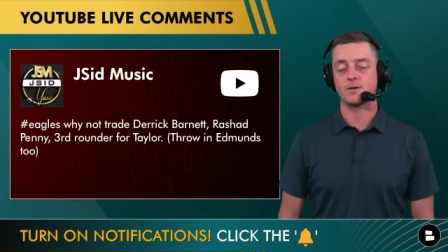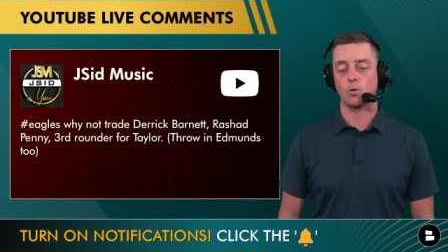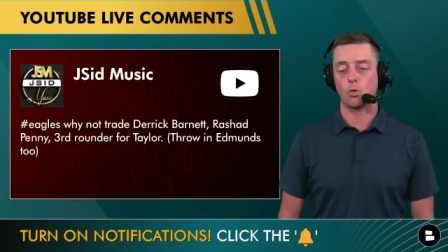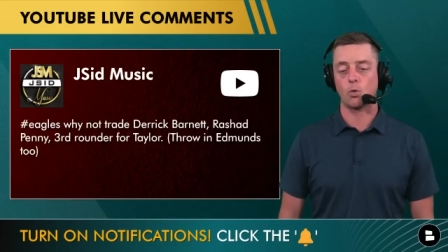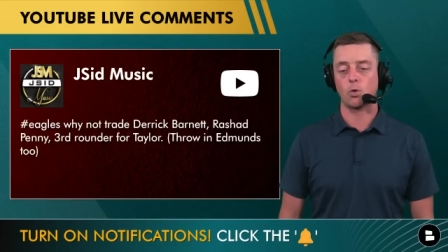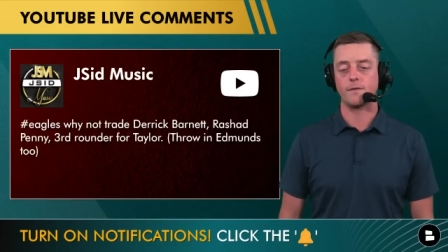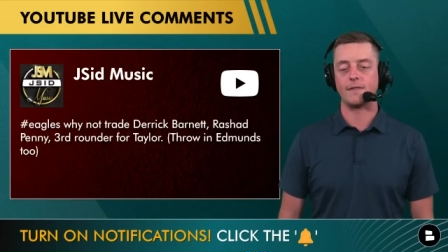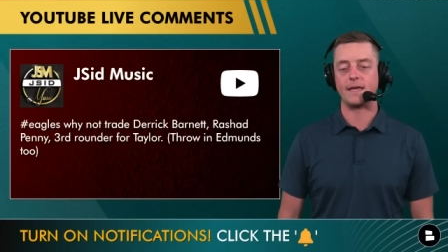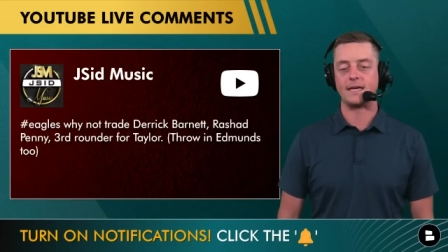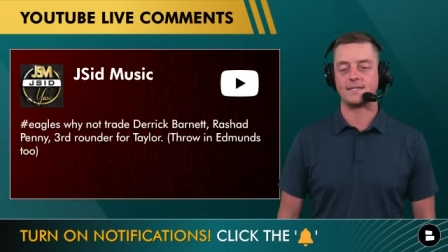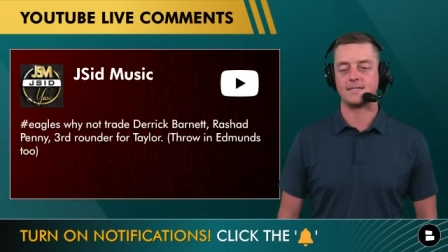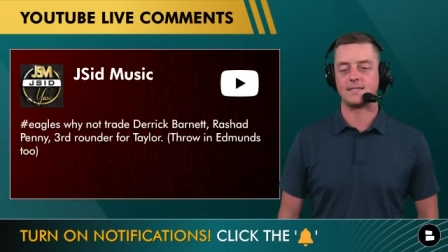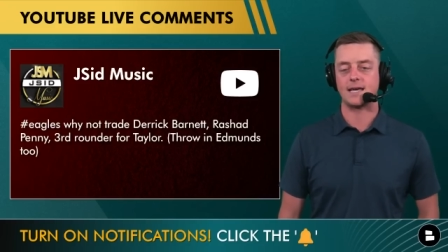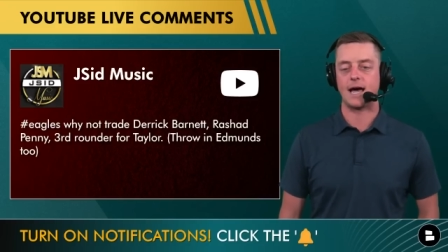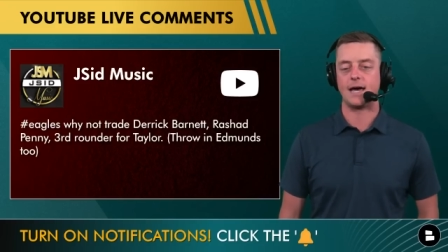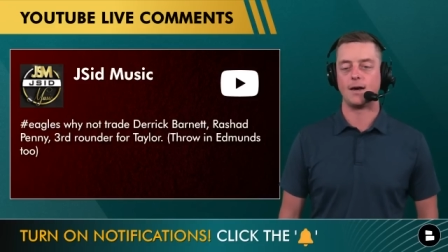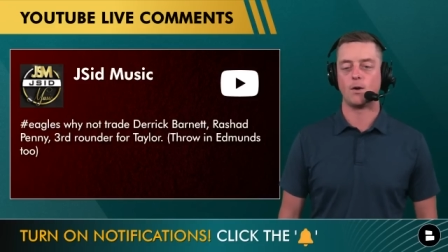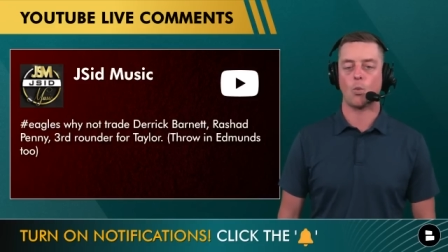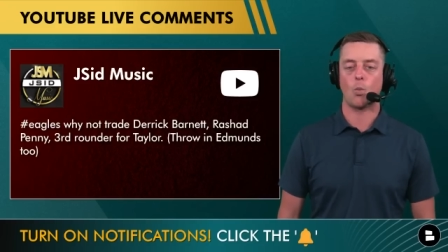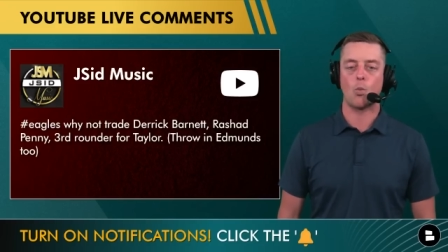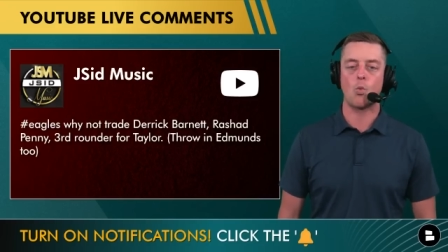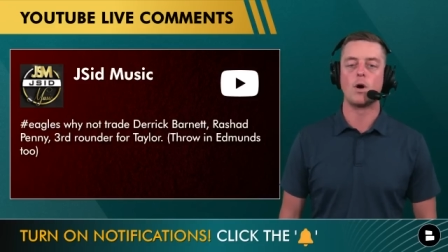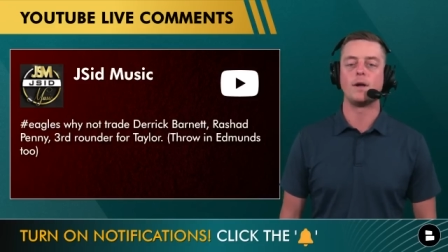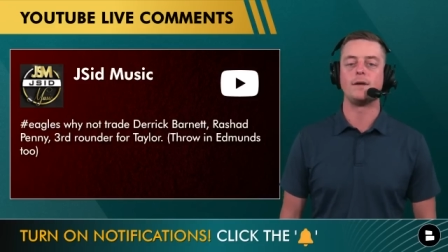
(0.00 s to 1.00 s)
or they sign
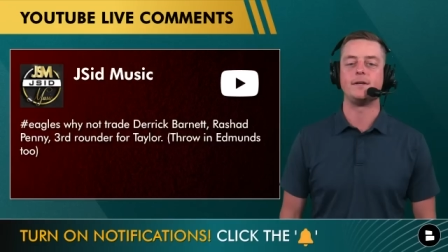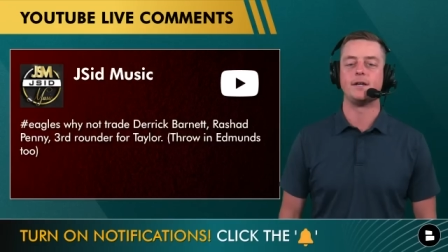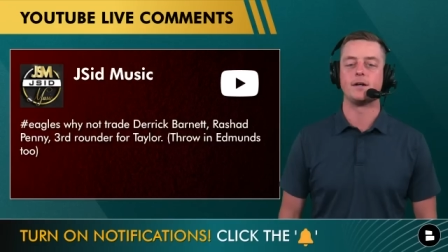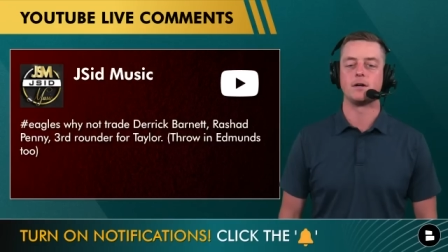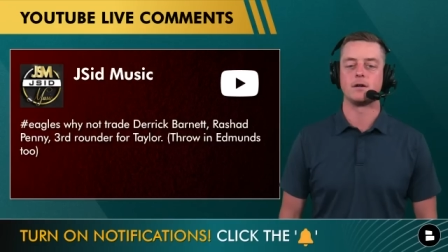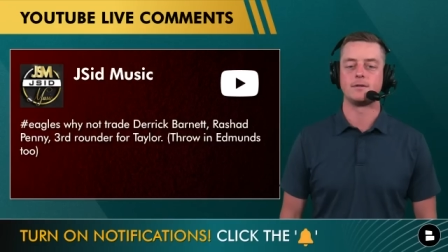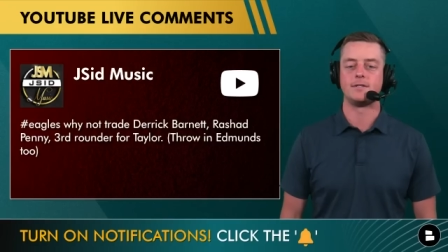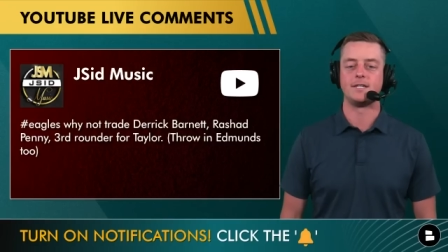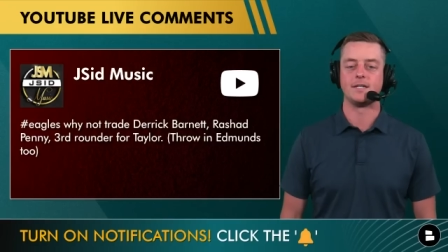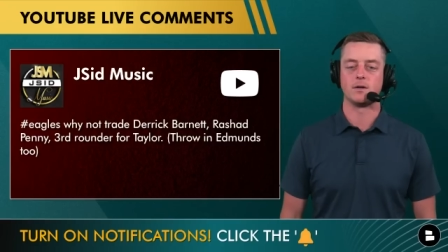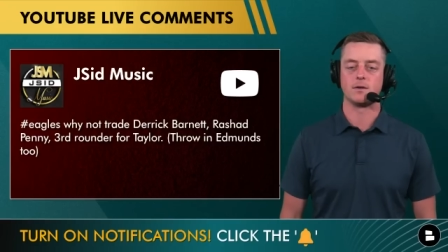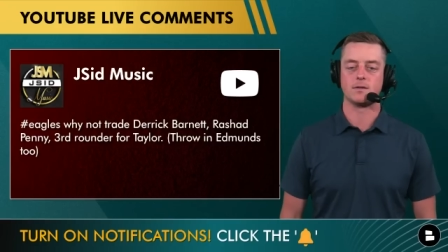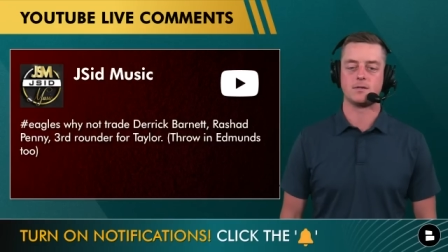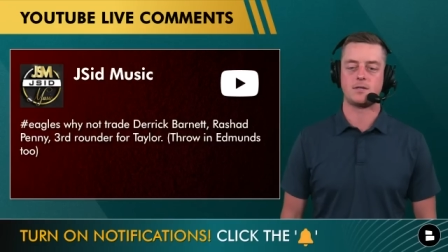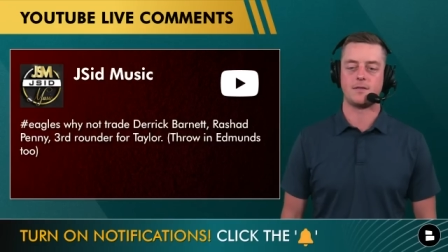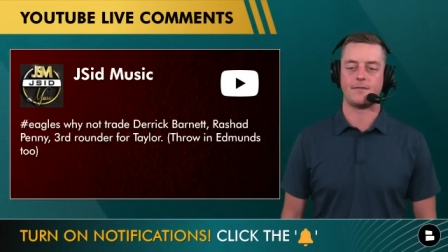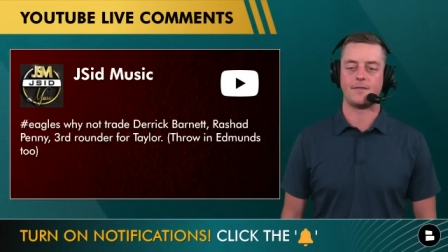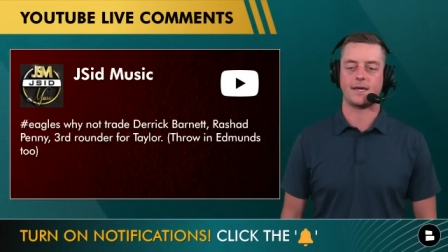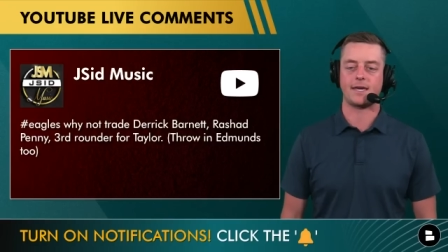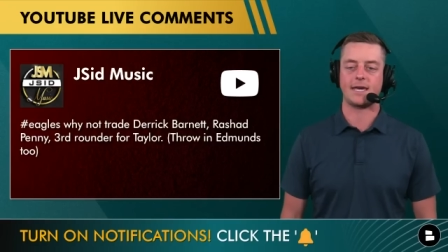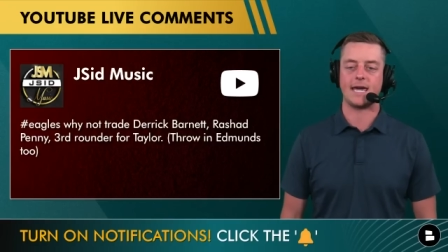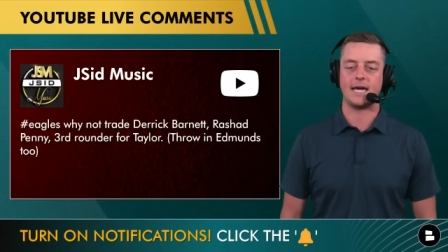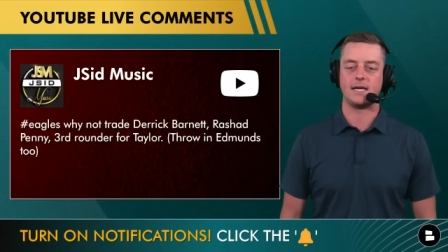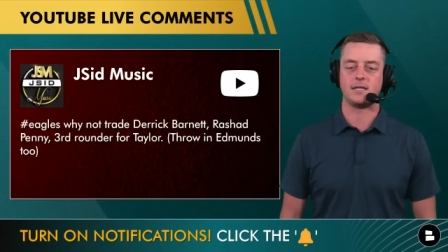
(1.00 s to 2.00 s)
one year deals in
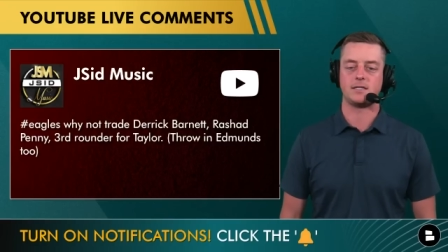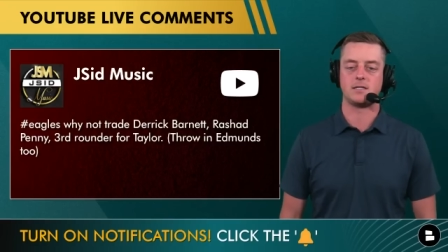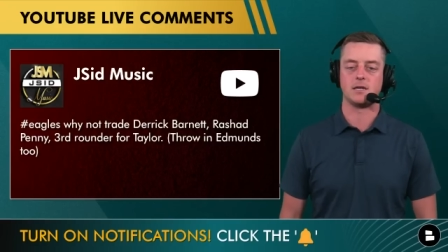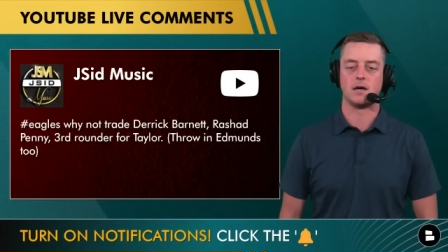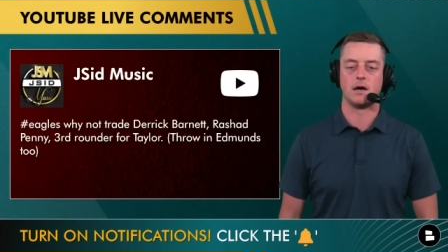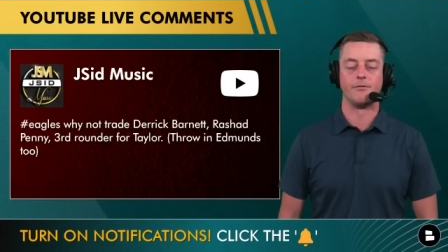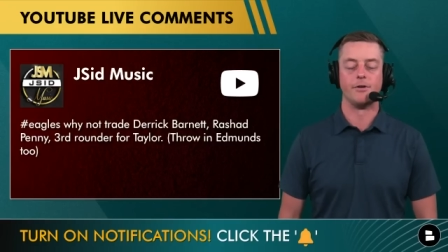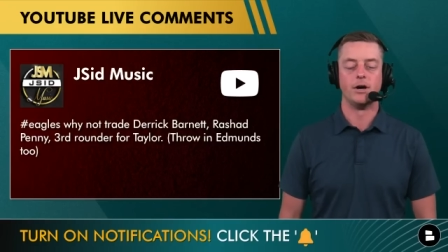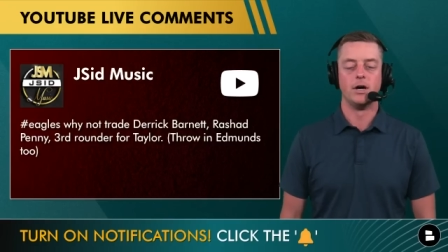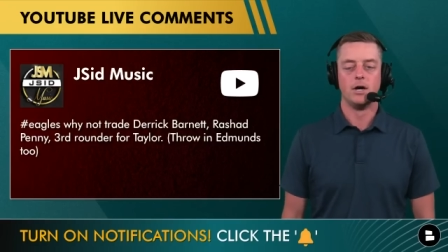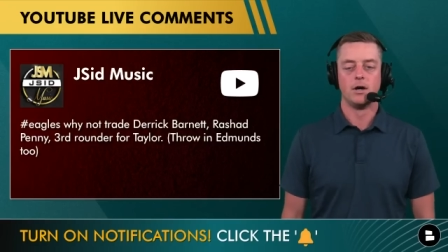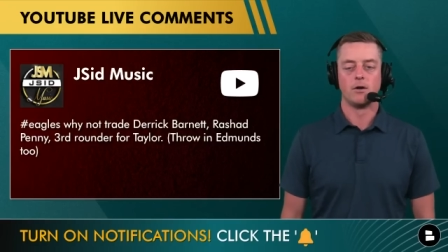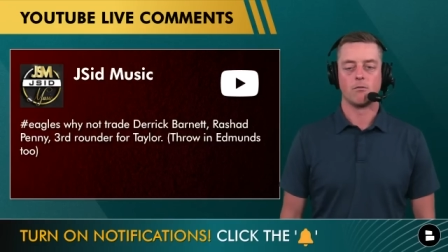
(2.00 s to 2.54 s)
the case of